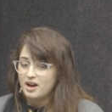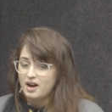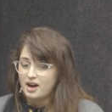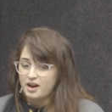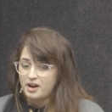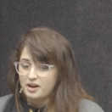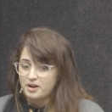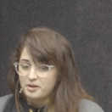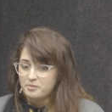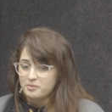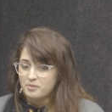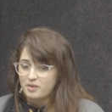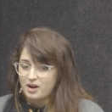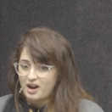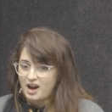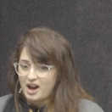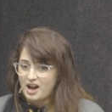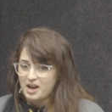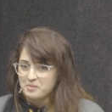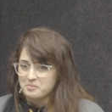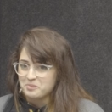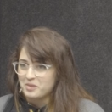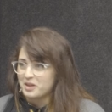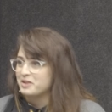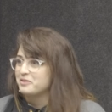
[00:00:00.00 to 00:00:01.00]
um,
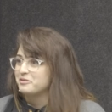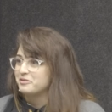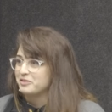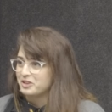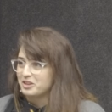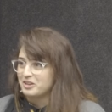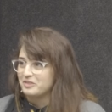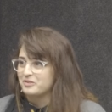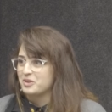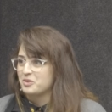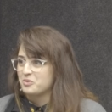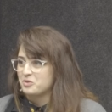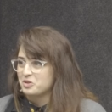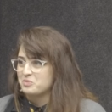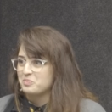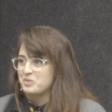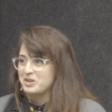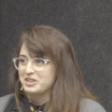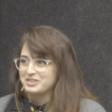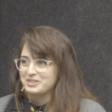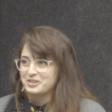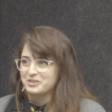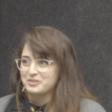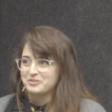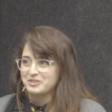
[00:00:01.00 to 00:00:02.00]
I'm like forgiving with
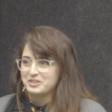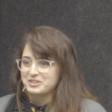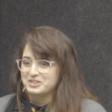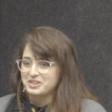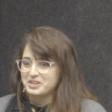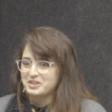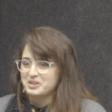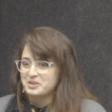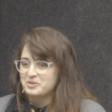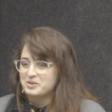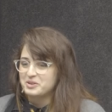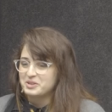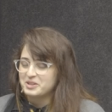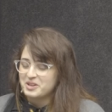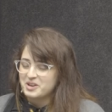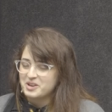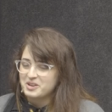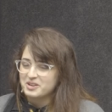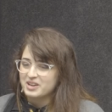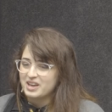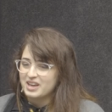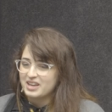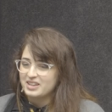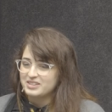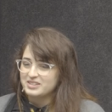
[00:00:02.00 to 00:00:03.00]
myself as I go
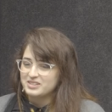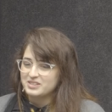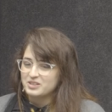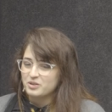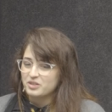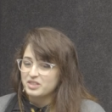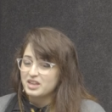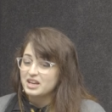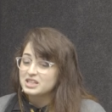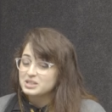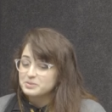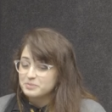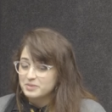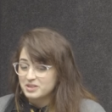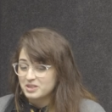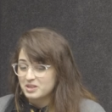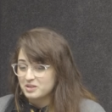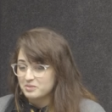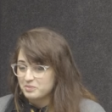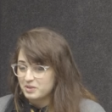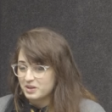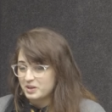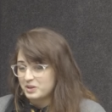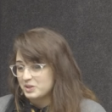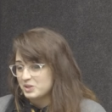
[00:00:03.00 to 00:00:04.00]
along. And so that's been the
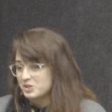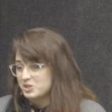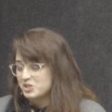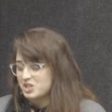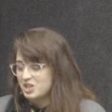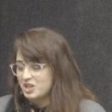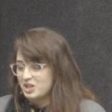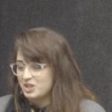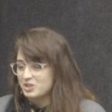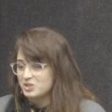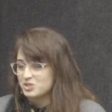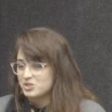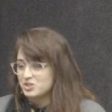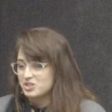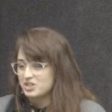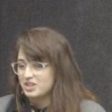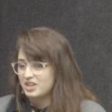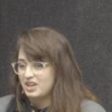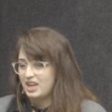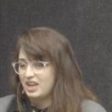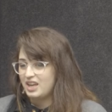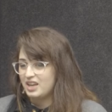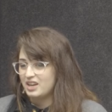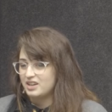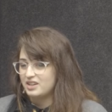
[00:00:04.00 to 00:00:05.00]
biggest change.
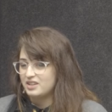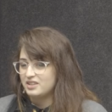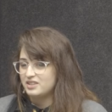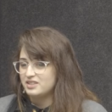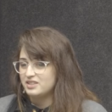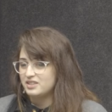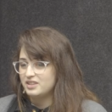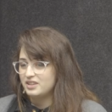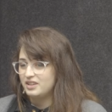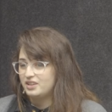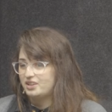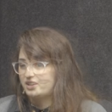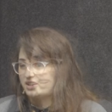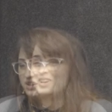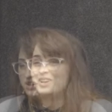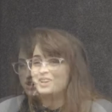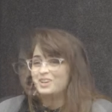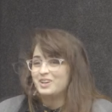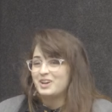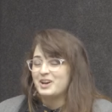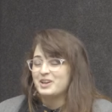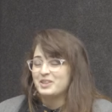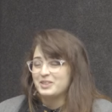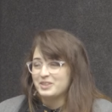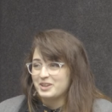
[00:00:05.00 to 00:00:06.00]
And
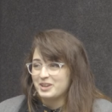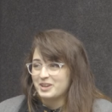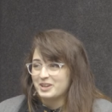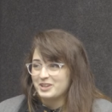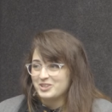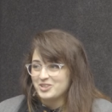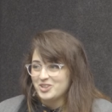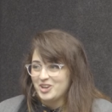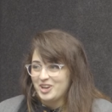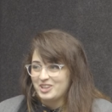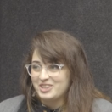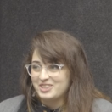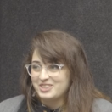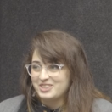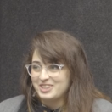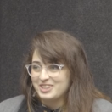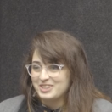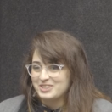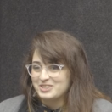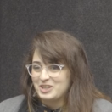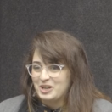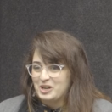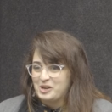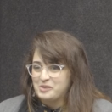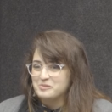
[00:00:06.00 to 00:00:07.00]
I think I try to
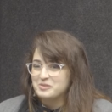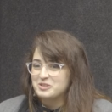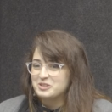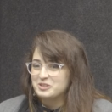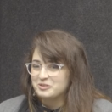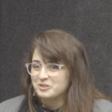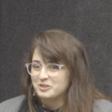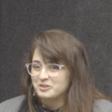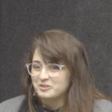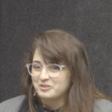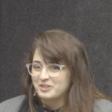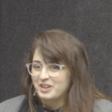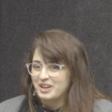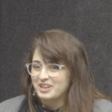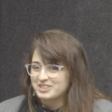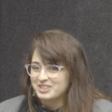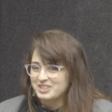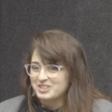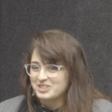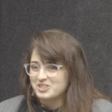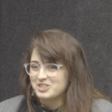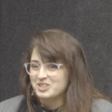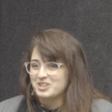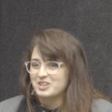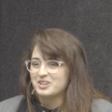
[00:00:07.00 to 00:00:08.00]
take time to reflect
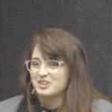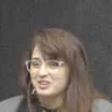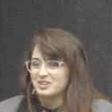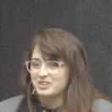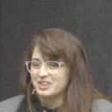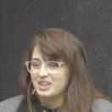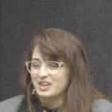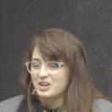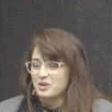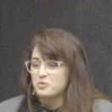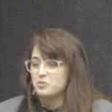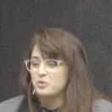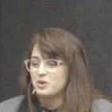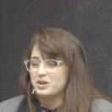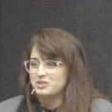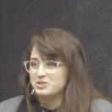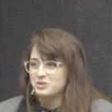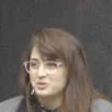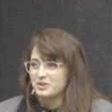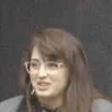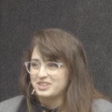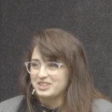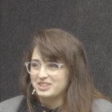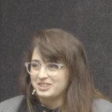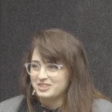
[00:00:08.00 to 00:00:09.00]
each year on like what
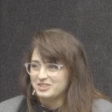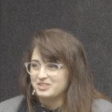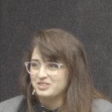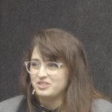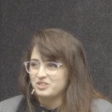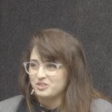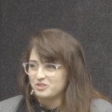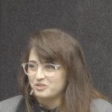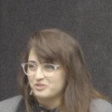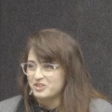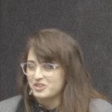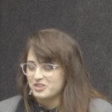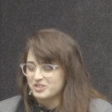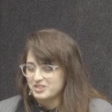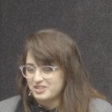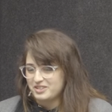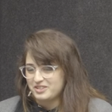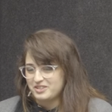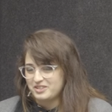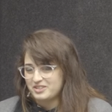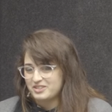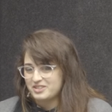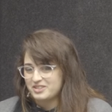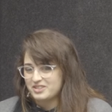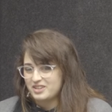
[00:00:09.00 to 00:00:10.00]
do I need to do
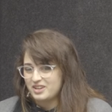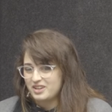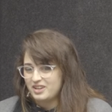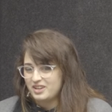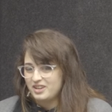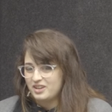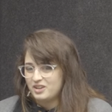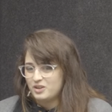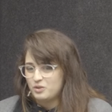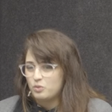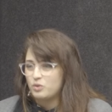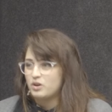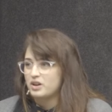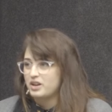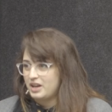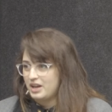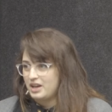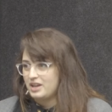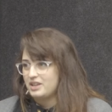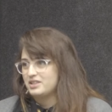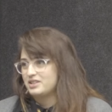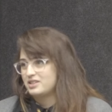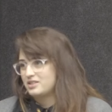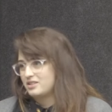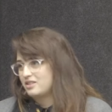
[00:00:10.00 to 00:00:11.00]
versus what
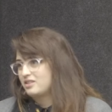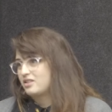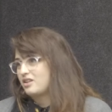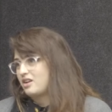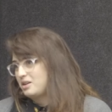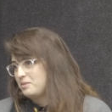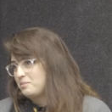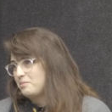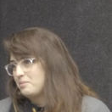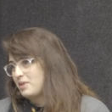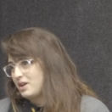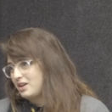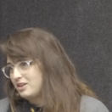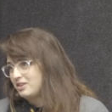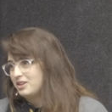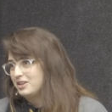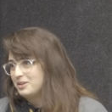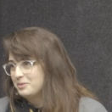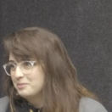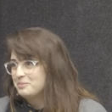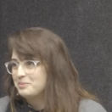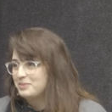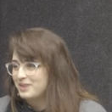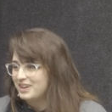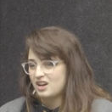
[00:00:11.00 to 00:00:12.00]
has gotten
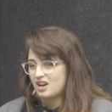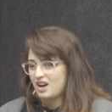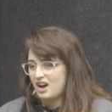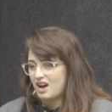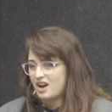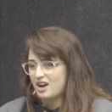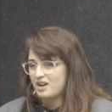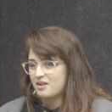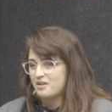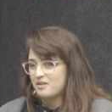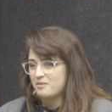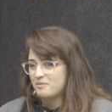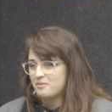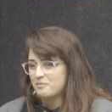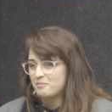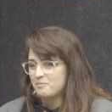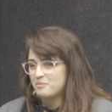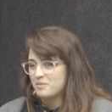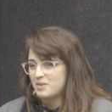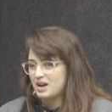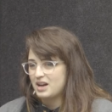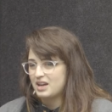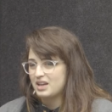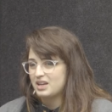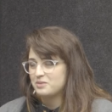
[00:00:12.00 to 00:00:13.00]
better.
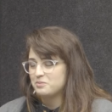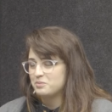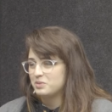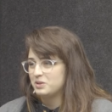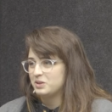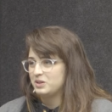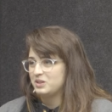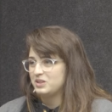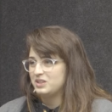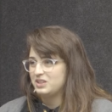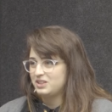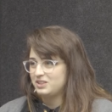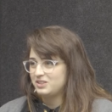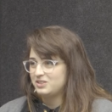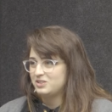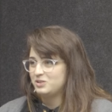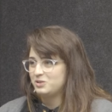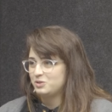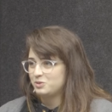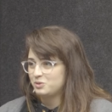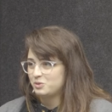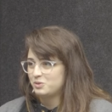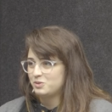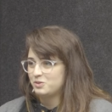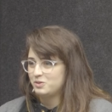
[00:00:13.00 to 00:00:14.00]
My ability
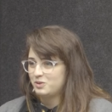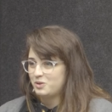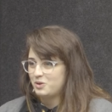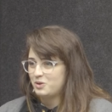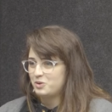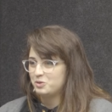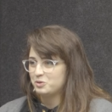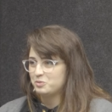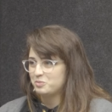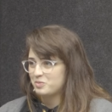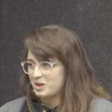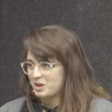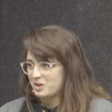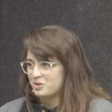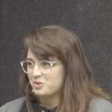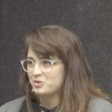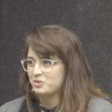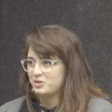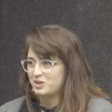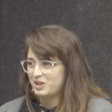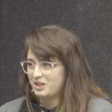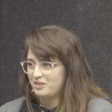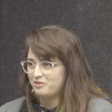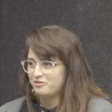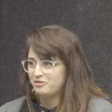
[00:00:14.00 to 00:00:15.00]
to hold my
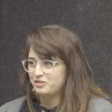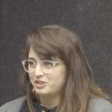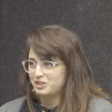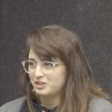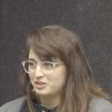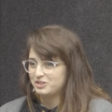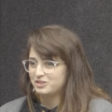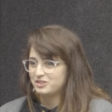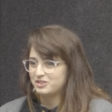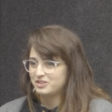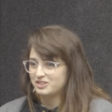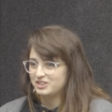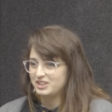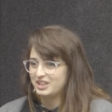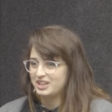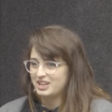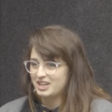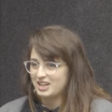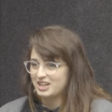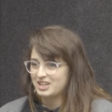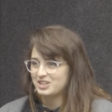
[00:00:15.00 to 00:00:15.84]
own and feel like